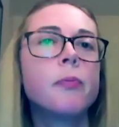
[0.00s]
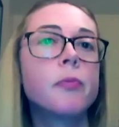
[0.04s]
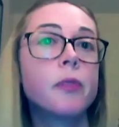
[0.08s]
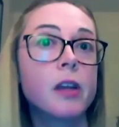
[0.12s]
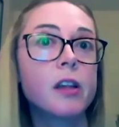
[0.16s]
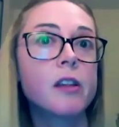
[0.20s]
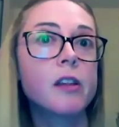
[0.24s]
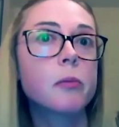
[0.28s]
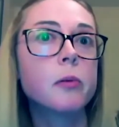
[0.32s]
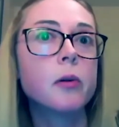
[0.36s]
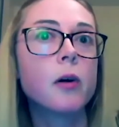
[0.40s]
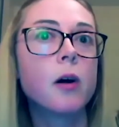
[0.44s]

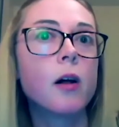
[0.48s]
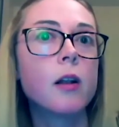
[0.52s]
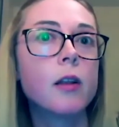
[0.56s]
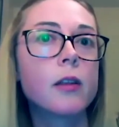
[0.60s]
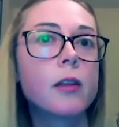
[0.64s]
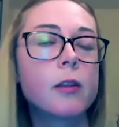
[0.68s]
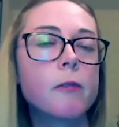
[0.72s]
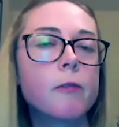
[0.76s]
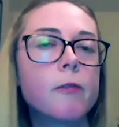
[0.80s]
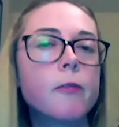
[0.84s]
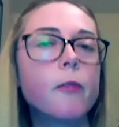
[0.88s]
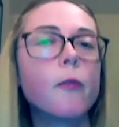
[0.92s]
These were all
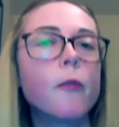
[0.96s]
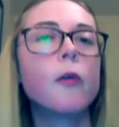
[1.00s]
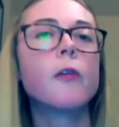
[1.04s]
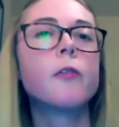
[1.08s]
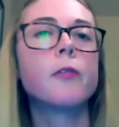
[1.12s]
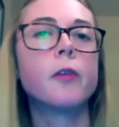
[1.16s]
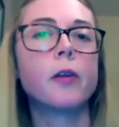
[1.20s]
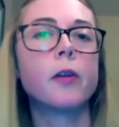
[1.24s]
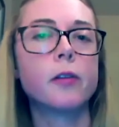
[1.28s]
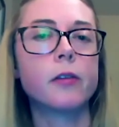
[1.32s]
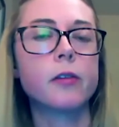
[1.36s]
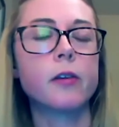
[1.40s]
at the
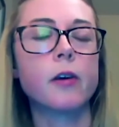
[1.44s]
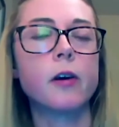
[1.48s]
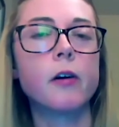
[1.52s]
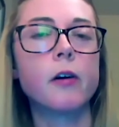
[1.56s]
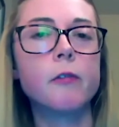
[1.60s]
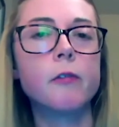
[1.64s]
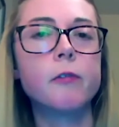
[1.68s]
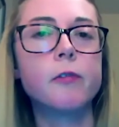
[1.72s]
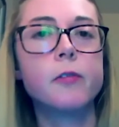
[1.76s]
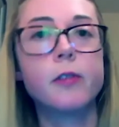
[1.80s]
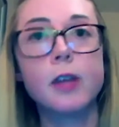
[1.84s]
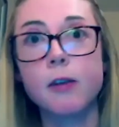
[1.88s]
forefront
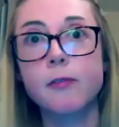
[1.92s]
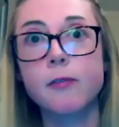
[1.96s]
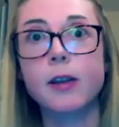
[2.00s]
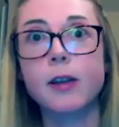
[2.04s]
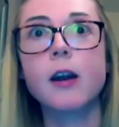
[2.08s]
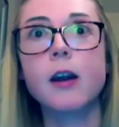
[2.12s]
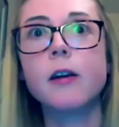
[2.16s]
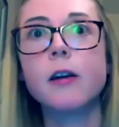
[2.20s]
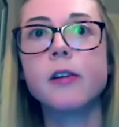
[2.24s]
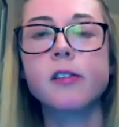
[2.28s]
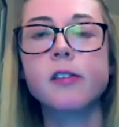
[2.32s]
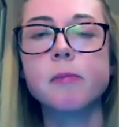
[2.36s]
of De
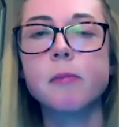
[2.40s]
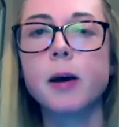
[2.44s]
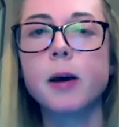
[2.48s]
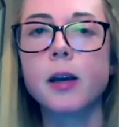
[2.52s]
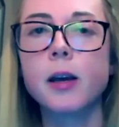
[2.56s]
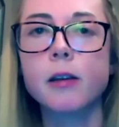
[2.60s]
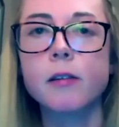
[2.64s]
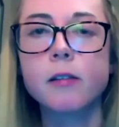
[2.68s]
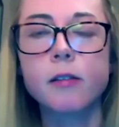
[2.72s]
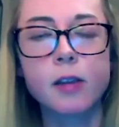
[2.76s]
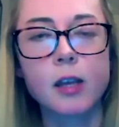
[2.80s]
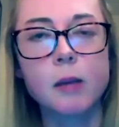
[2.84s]
Valera's
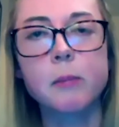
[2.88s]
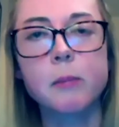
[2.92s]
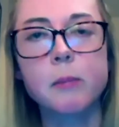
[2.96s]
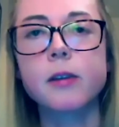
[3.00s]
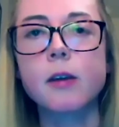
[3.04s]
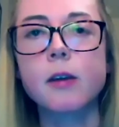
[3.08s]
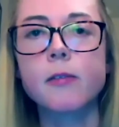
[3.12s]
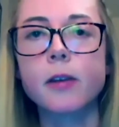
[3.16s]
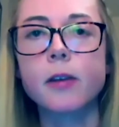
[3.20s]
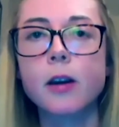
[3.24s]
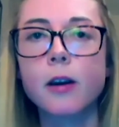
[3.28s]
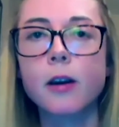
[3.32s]
mind. Eamon
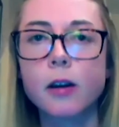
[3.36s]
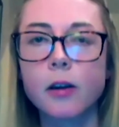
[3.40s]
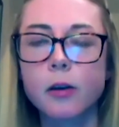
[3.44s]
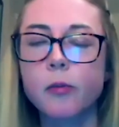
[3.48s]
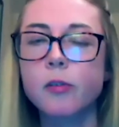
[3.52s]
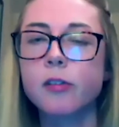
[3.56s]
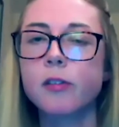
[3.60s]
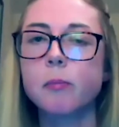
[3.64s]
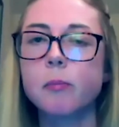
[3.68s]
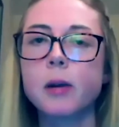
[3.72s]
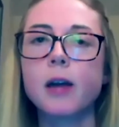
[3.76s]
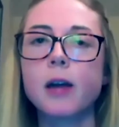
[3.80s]
De Valera
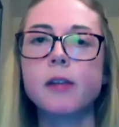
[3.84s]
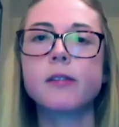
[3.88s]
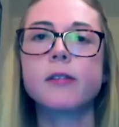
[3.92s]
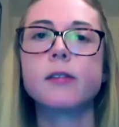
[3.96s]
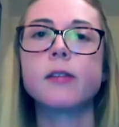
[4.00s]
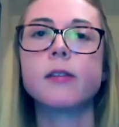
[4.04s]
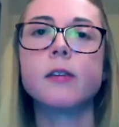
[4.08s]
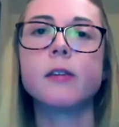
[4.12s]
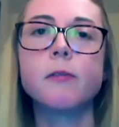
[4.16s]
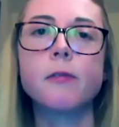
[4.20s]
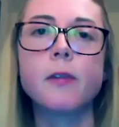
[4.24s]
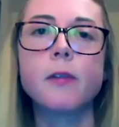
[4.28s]
was
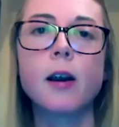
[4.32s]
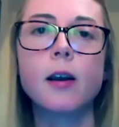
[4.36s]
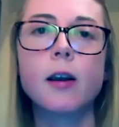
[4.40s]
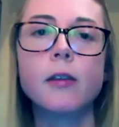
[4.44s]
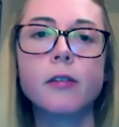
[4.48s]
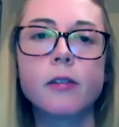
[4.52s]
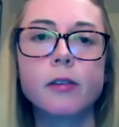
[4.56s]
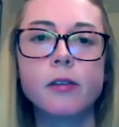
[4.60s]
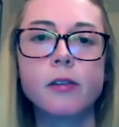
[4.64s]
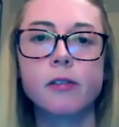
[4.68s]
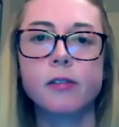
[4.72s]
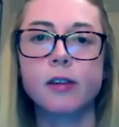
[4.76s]
president of
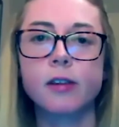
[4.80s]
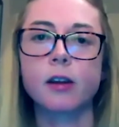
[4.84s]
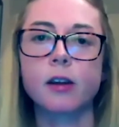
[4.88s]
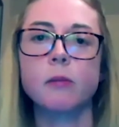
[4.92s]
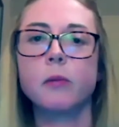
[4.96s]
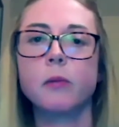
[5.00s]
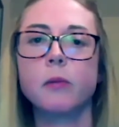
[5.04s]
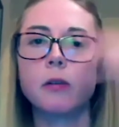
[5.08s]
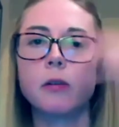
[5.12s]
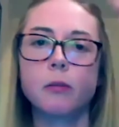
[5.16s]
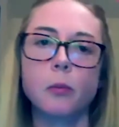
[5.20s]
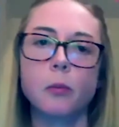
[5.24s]
Ireland in the
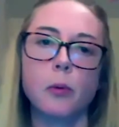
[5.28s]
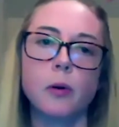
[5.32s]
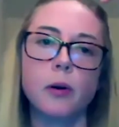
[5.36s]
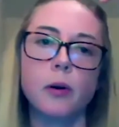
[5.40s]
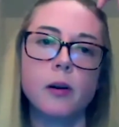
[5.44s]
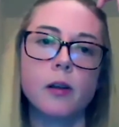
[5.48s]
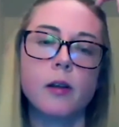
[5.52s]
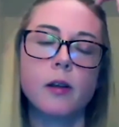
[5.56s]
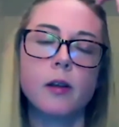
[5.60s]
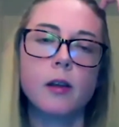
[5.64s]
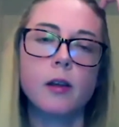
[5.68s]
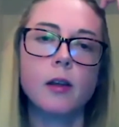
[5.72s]
Second World
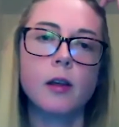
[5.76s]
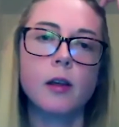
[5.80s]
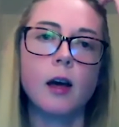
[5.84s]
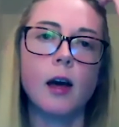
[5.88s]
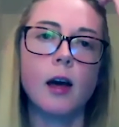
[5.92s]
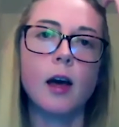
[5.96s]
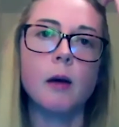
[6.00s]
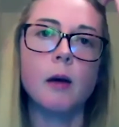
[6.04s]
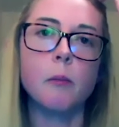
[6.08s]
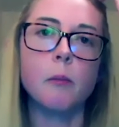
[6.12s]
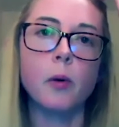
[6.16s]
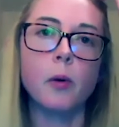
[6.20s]
War,
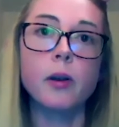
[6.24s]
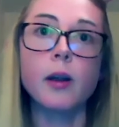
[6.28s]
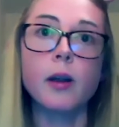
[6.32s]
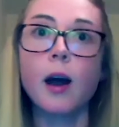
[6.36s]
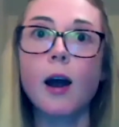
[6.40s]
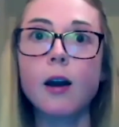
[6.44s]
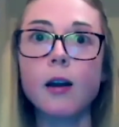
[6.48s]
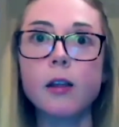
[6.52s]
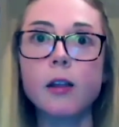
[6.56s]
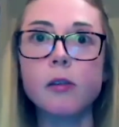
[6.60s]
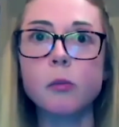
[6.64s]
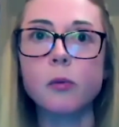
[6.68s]
when
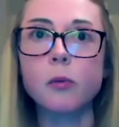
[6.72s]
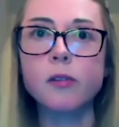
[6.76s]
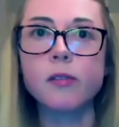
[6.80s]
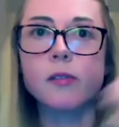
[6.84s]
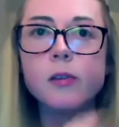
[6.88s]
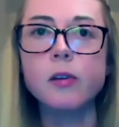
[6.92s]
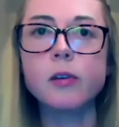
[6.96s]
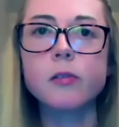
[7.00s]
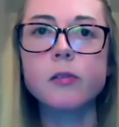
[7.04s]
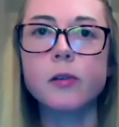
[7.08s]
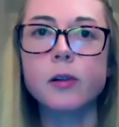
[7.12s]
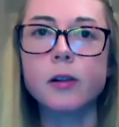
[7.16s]
Ireland was
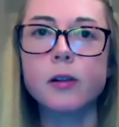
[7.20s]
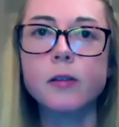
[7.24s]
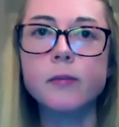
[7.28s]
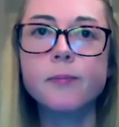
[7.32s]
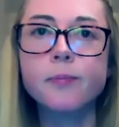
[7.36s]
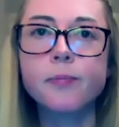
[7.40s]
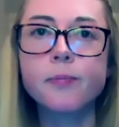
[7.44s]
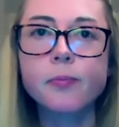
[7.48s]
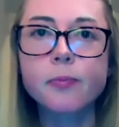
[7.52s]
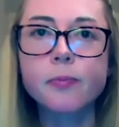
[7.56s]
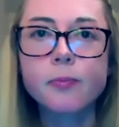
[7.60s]
neutral.